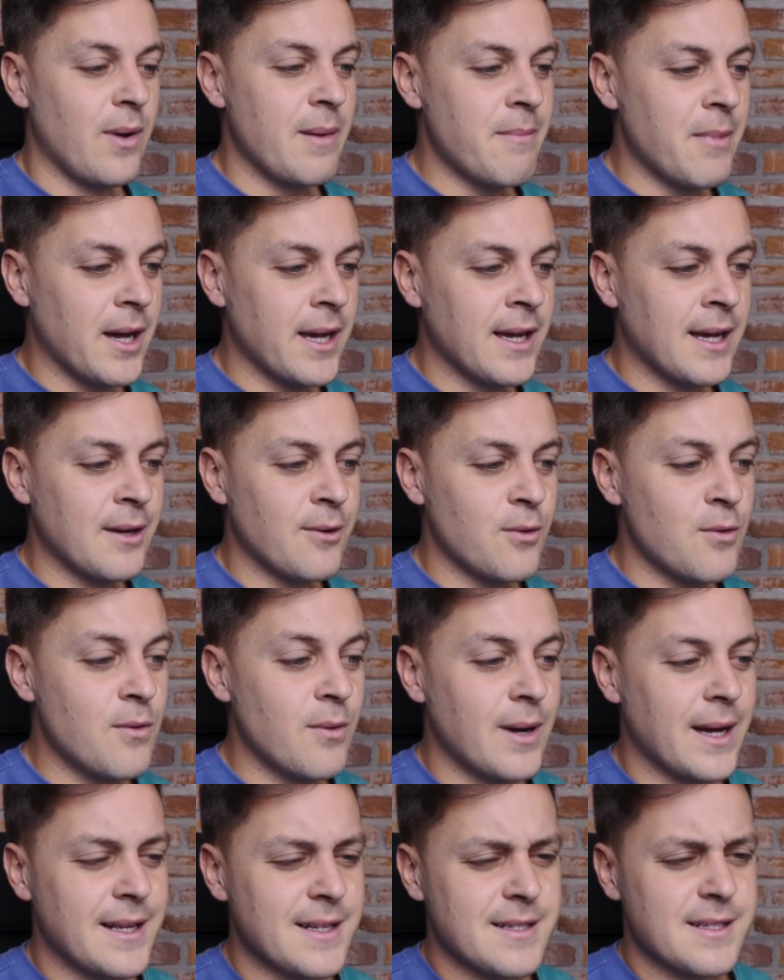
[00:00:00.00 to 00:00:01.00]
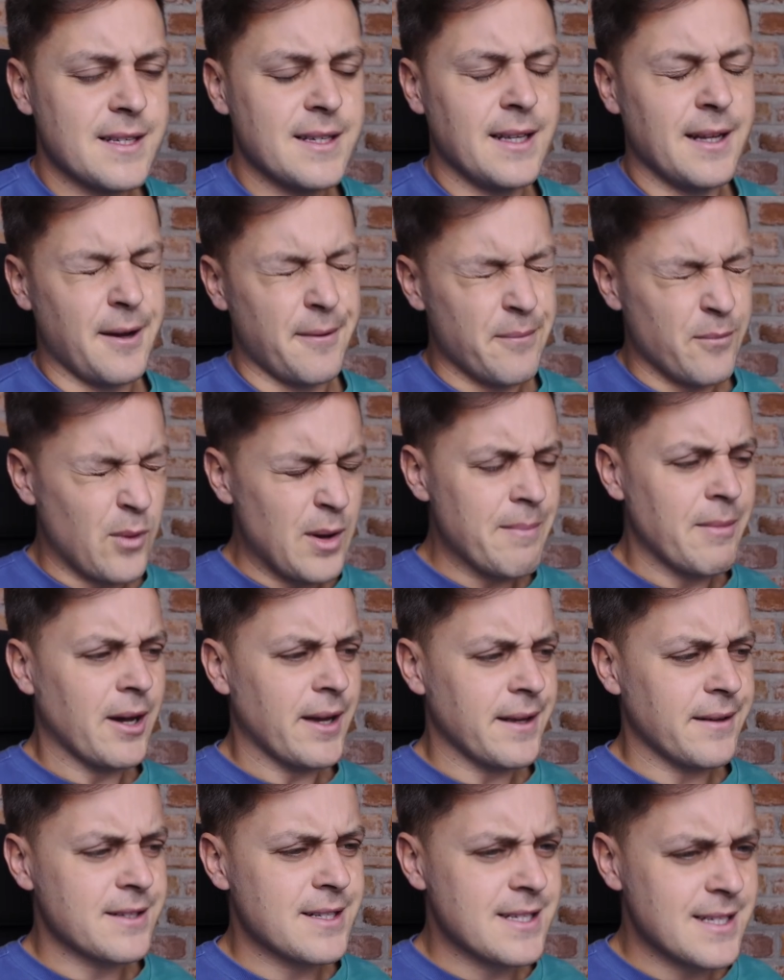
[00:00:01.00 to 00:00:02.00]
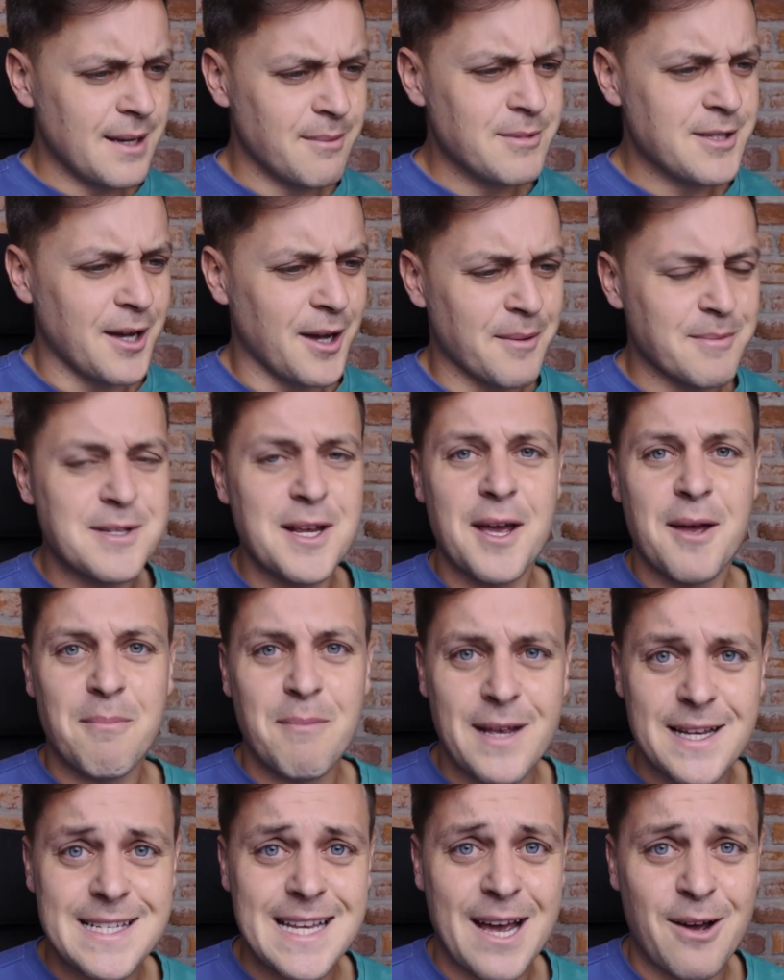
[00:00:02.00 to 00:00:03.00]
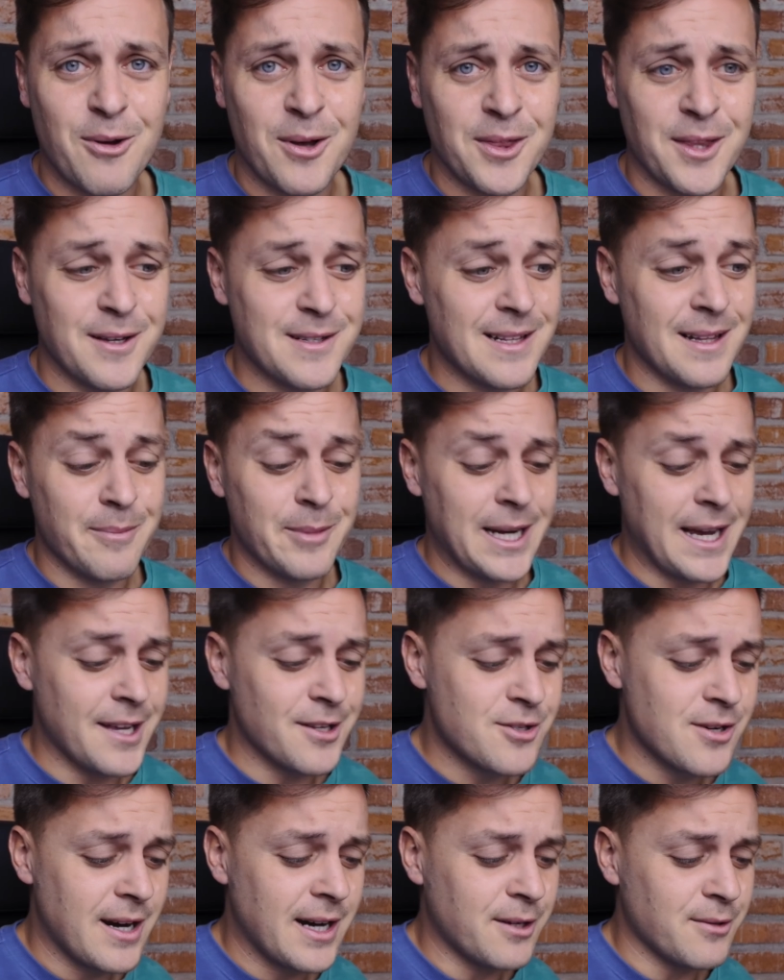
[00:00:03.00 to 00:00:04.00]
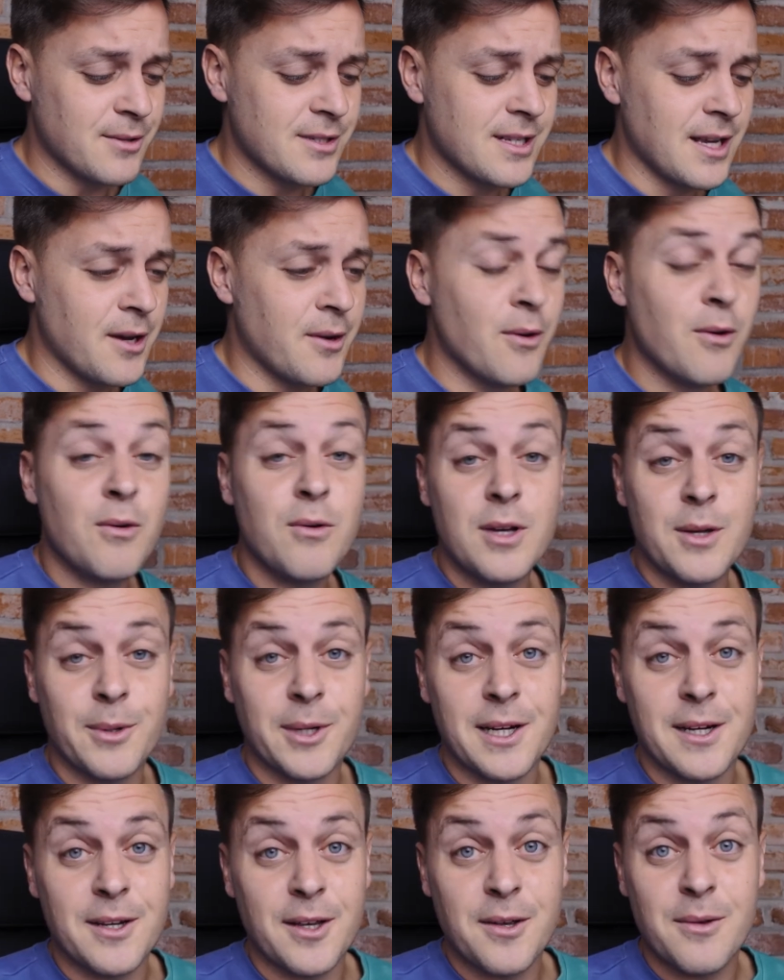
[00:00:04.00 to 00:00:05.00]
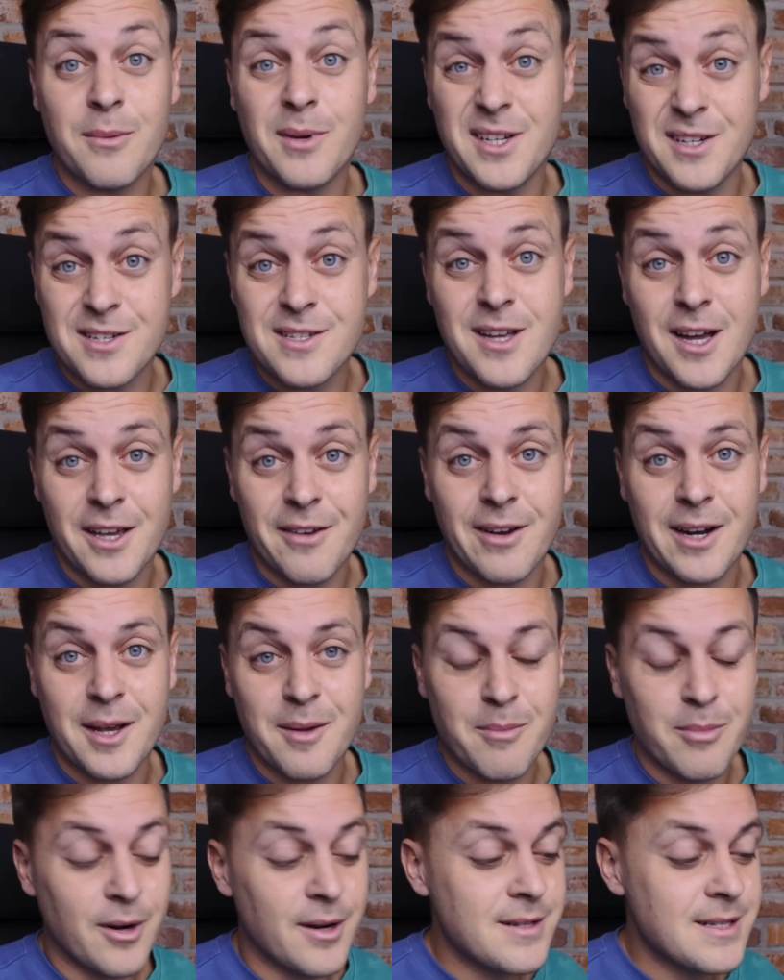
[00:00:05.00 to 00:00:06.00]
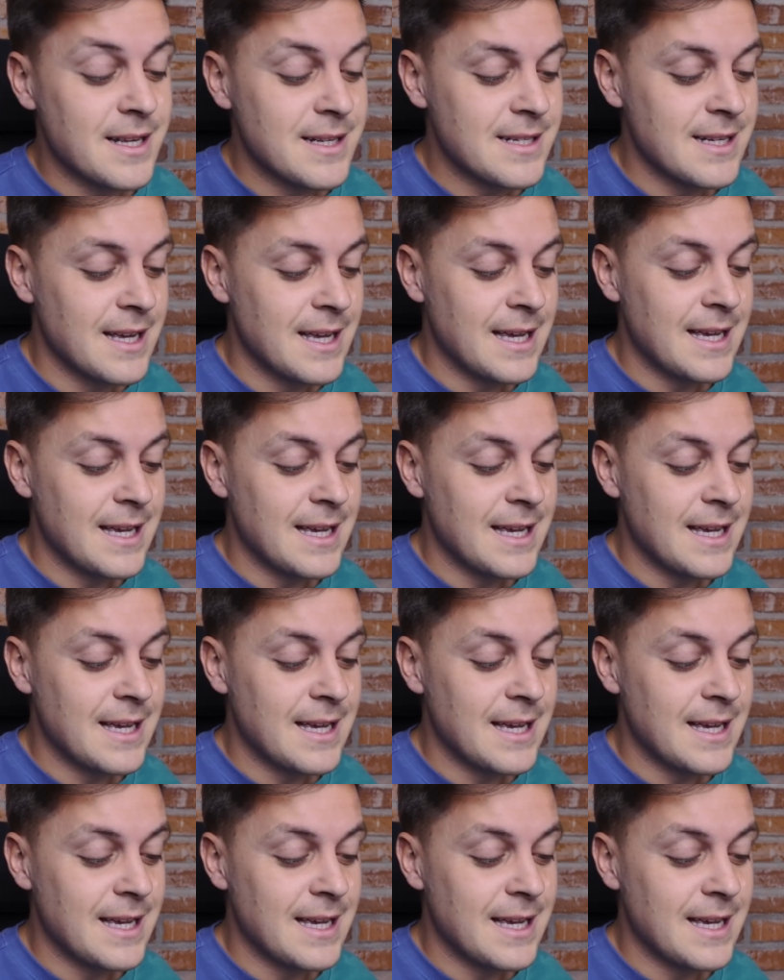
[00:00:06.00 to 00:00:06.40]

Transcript: we might we might sometimes miss out on those eliminated triangles. So all you want to do when you start your editing process